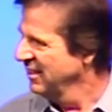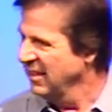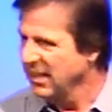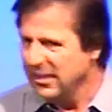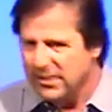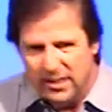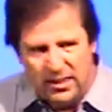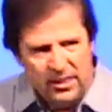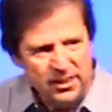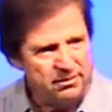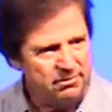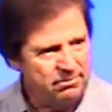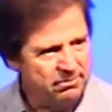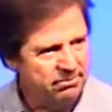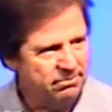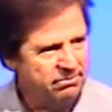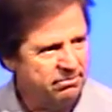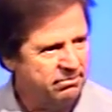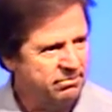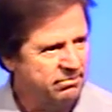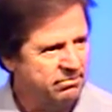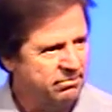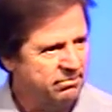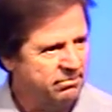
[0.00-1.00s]
and that's it.
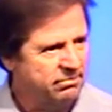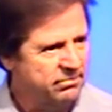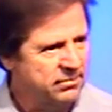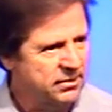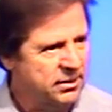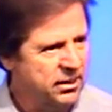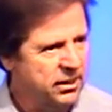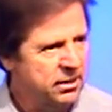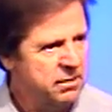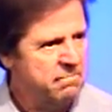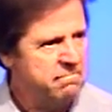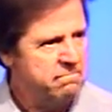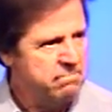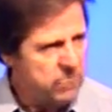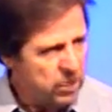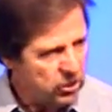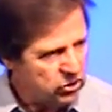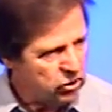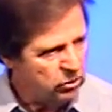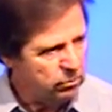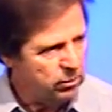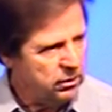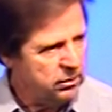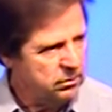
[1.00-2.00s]

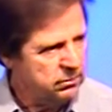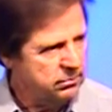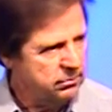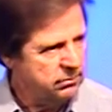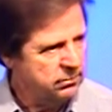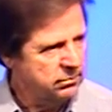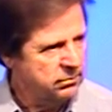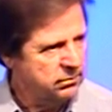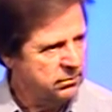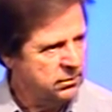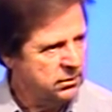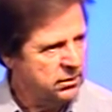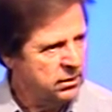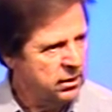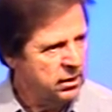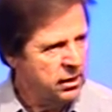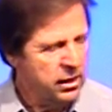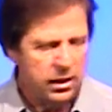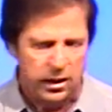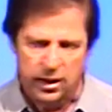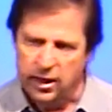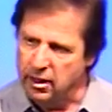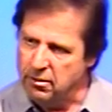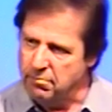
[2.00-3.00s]
Miserable.
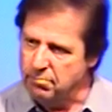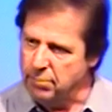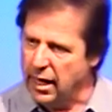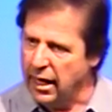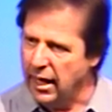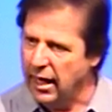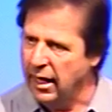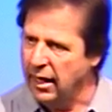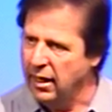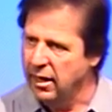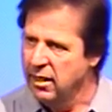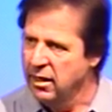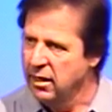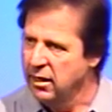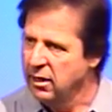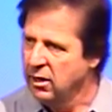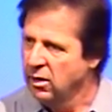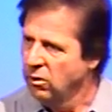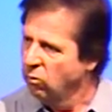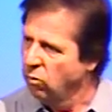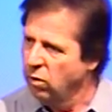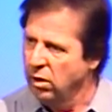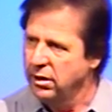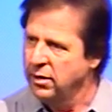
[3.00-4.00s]
Getting by
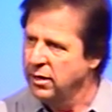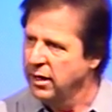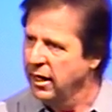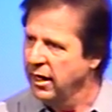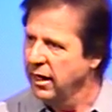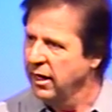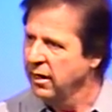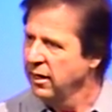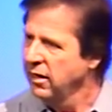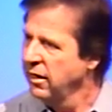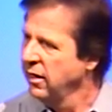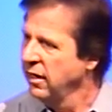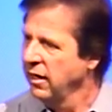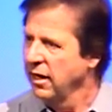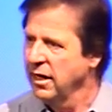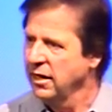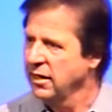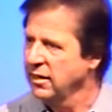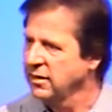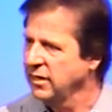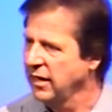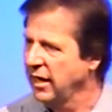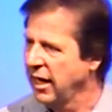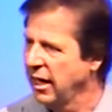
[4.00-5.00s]
one day at
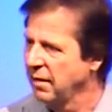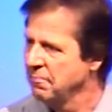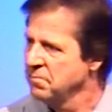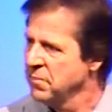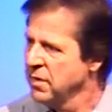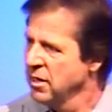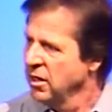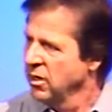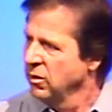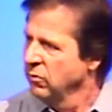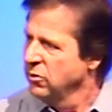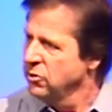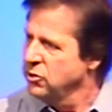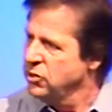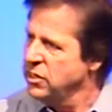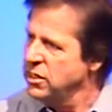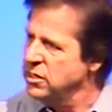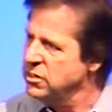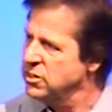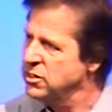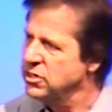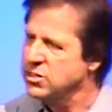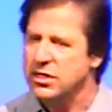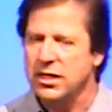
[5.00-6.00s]
a time. When
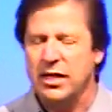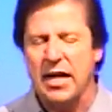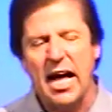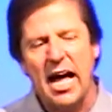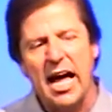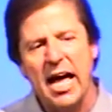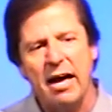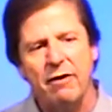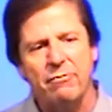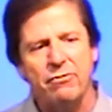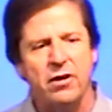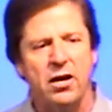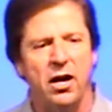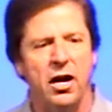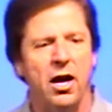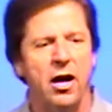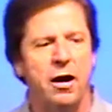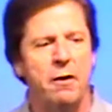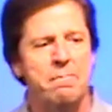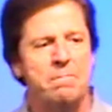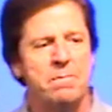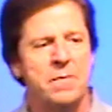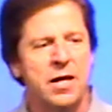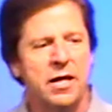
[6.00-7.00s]
Jesus said, I have
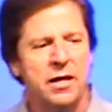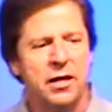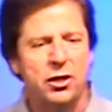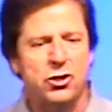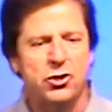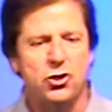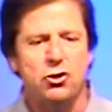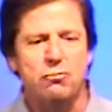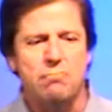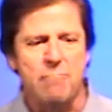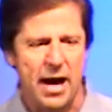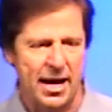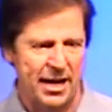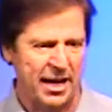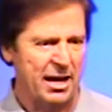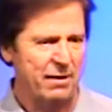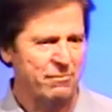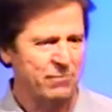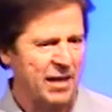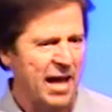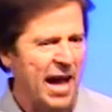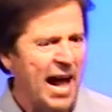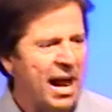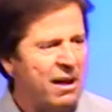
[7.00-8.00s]
come that you might
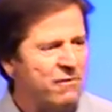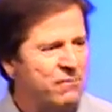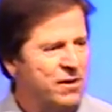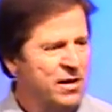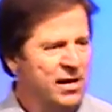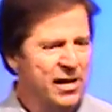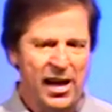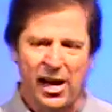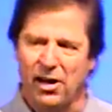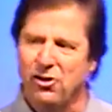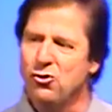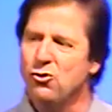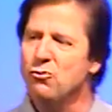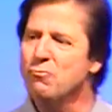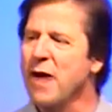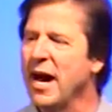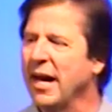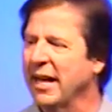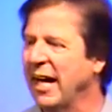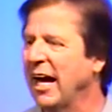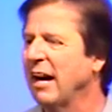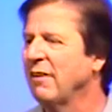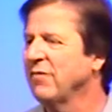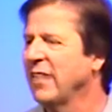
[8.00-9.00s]
have life and you
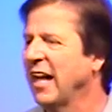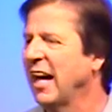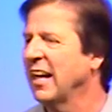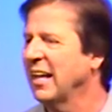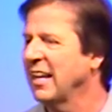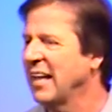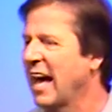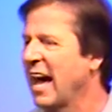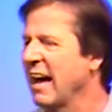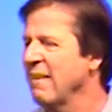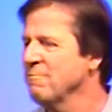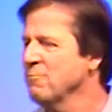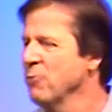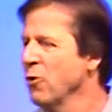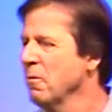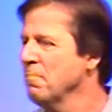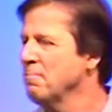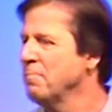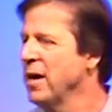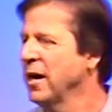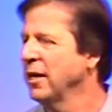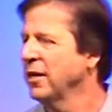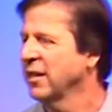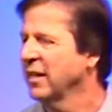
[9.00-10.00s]
might have that life more
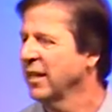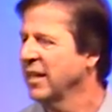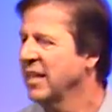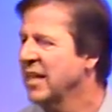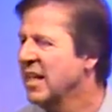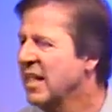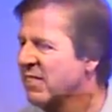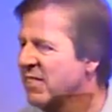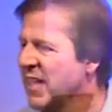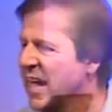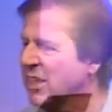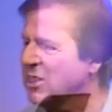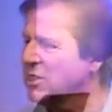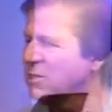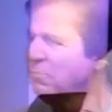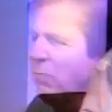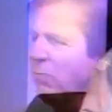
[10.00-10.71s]
abundantly, that's